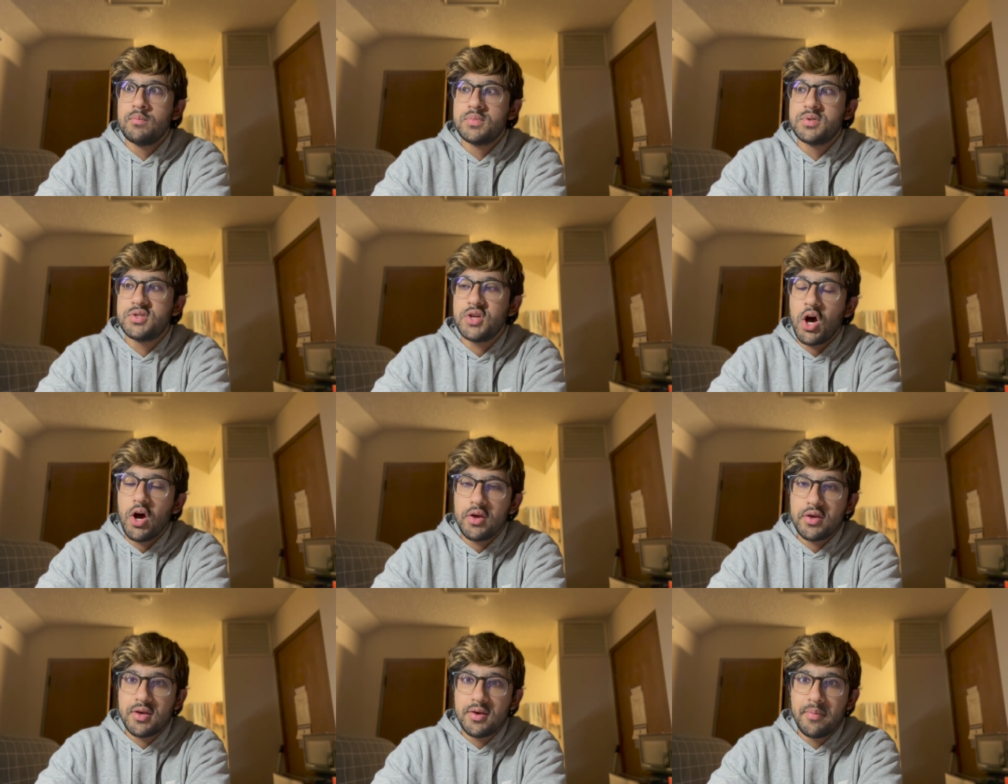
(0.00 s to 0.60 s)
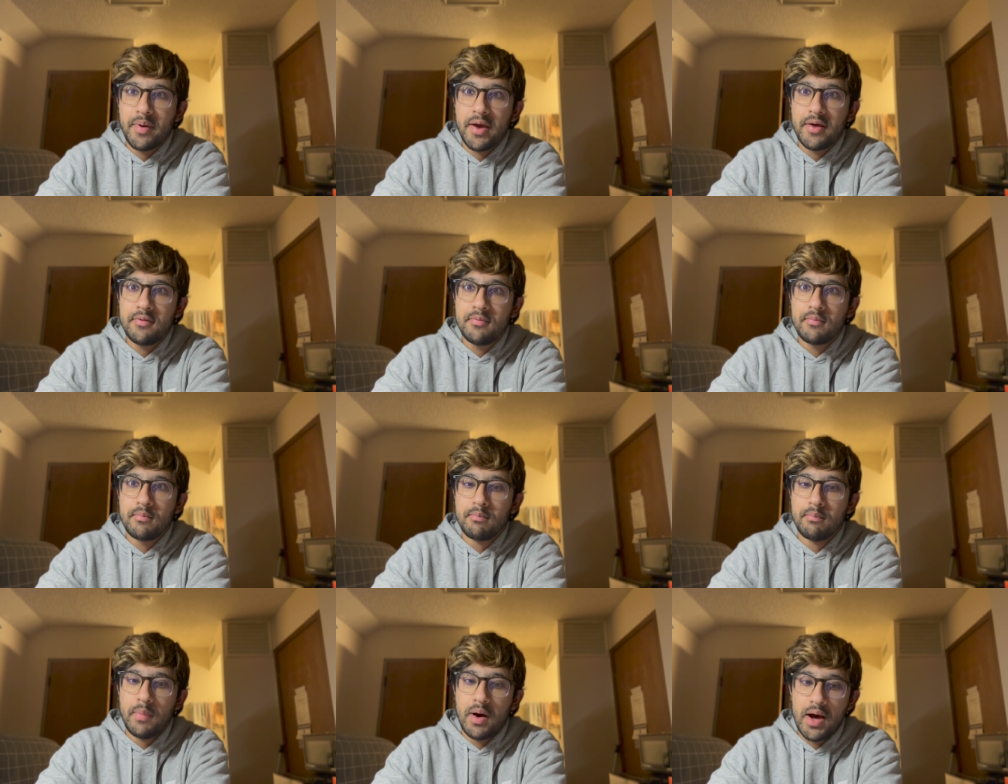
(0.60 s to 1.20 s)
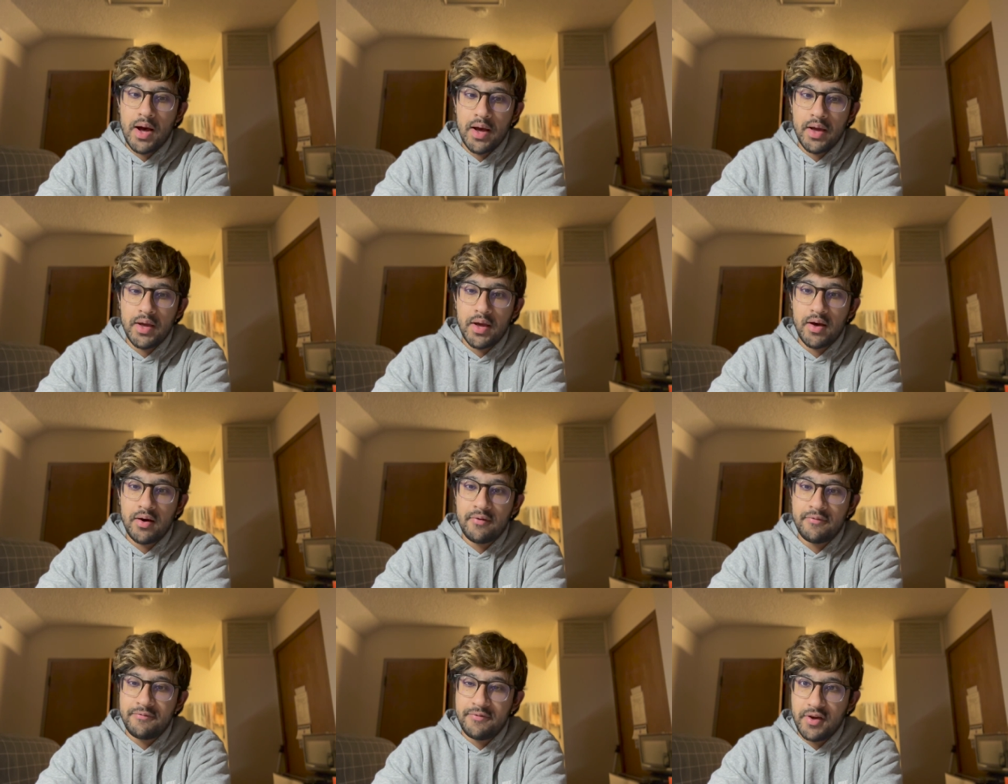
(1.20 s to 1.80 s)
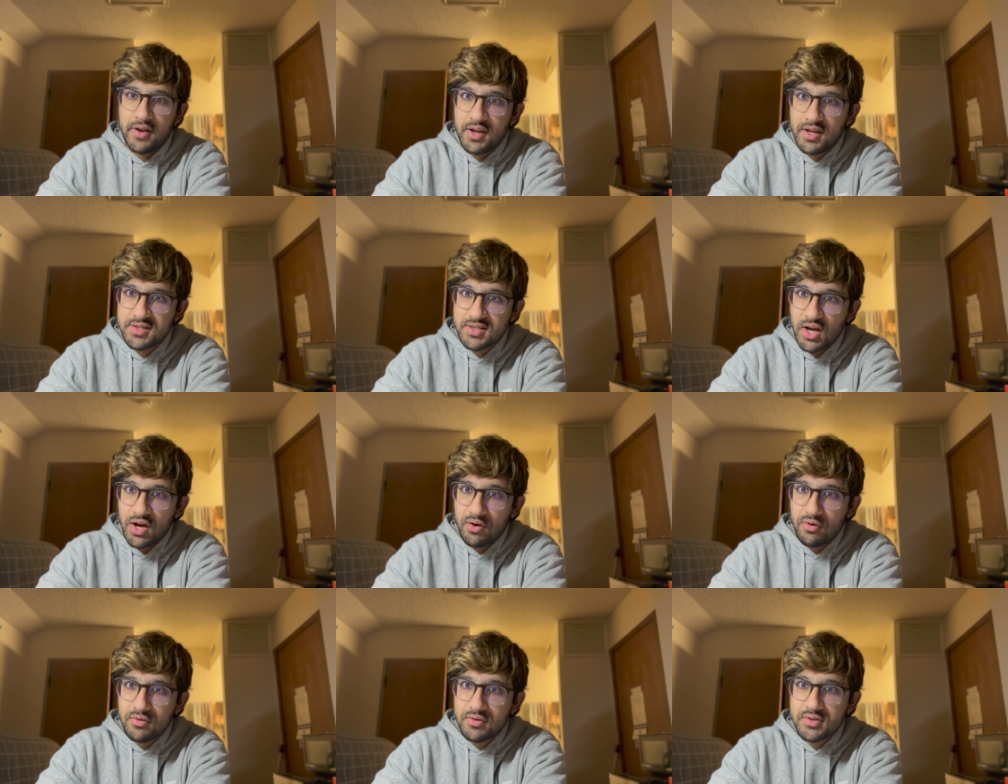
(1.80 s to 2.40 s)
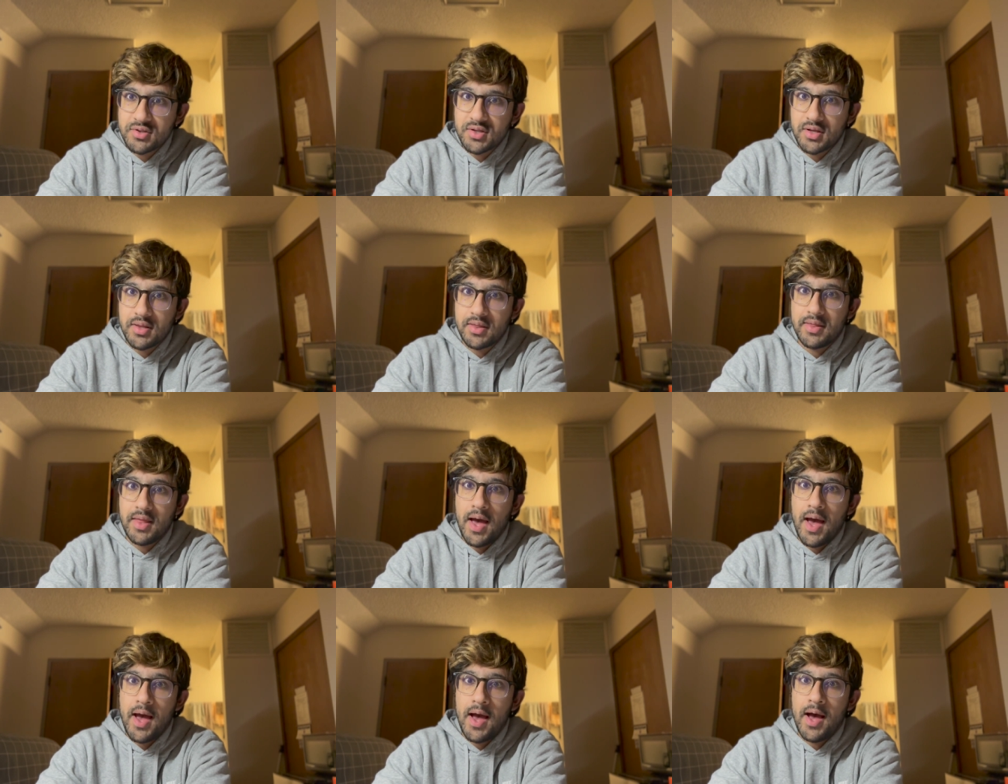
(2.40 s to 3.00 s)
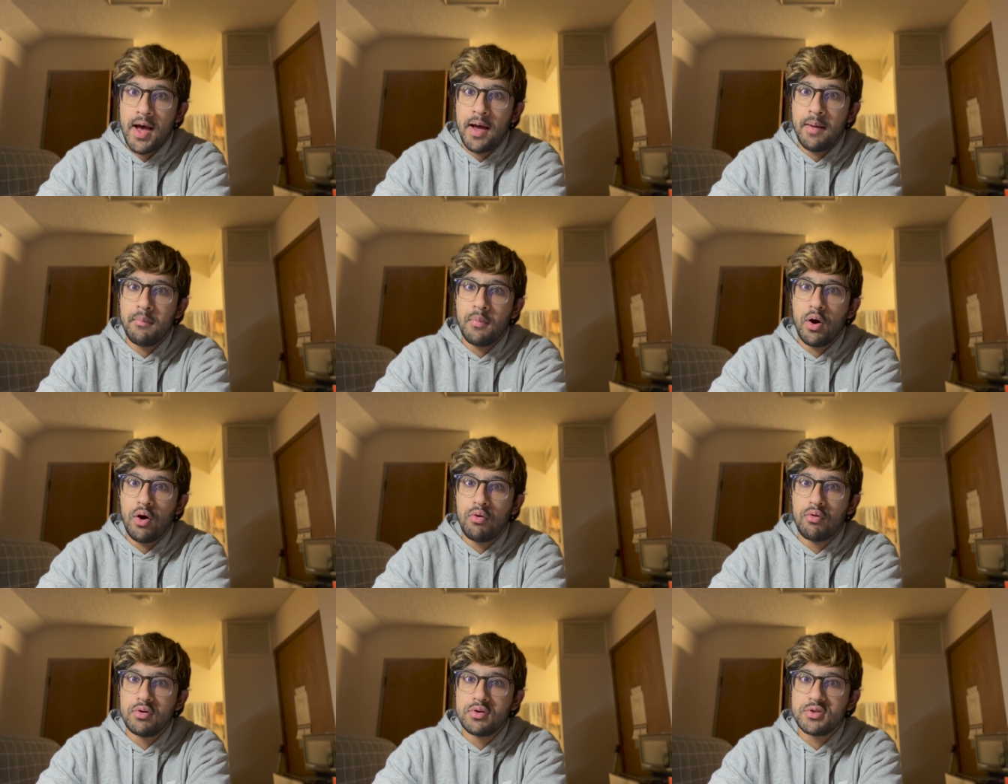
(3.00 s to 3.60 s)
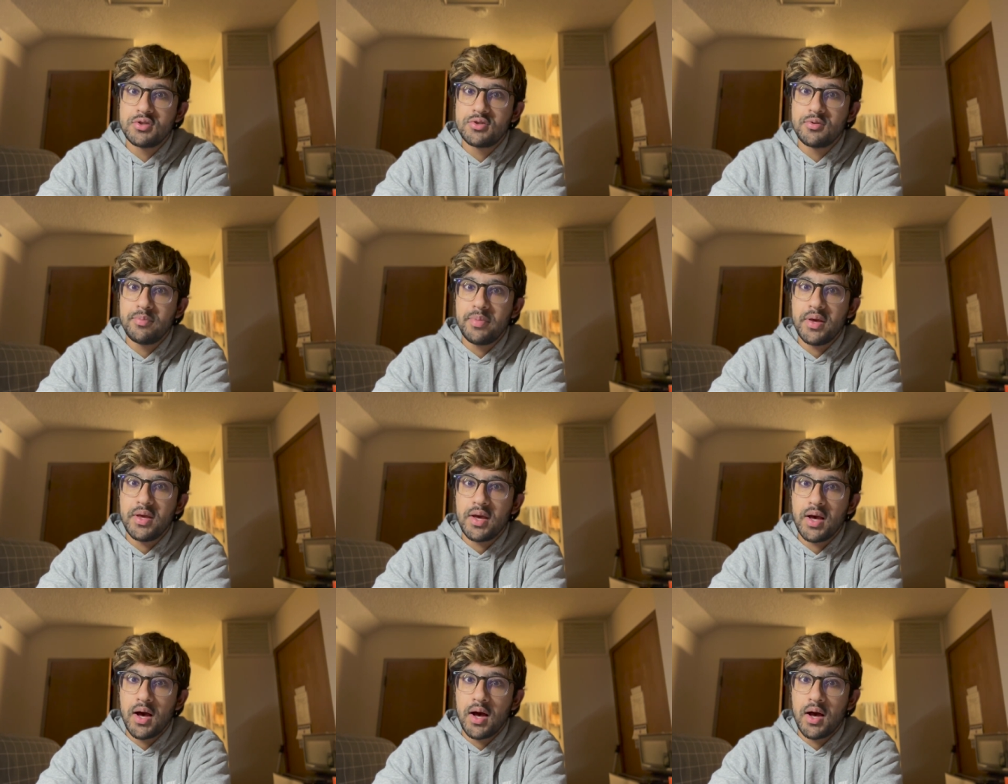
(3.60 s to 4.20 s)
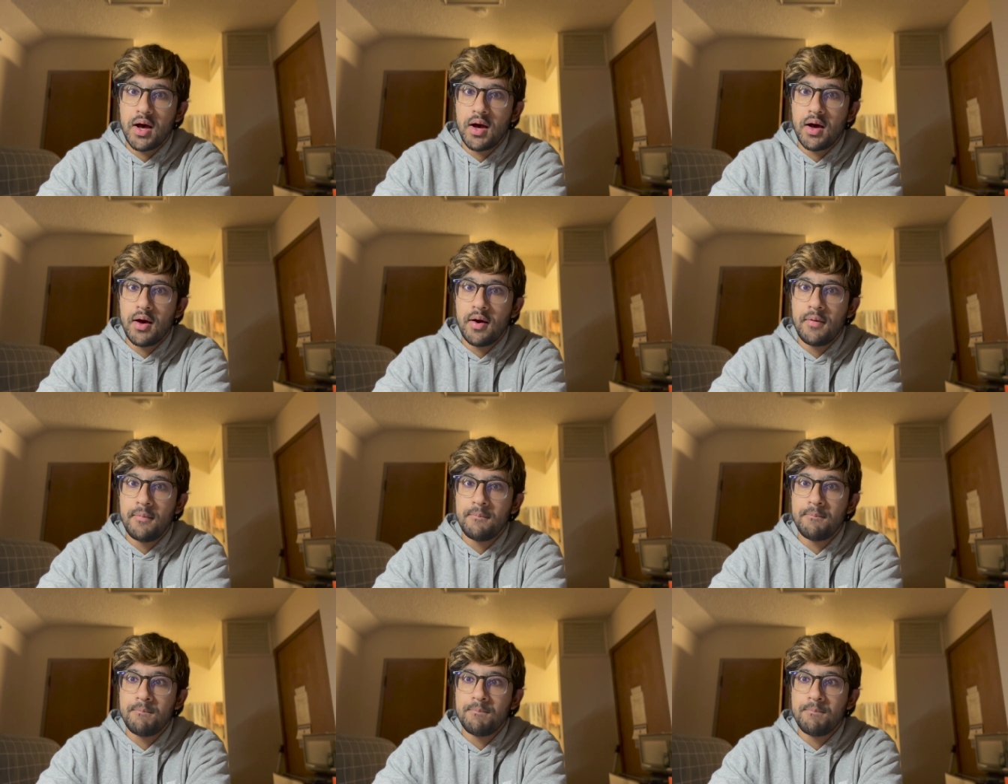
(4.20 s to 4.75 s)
document my uh, fitness goals that I'm going to be uh,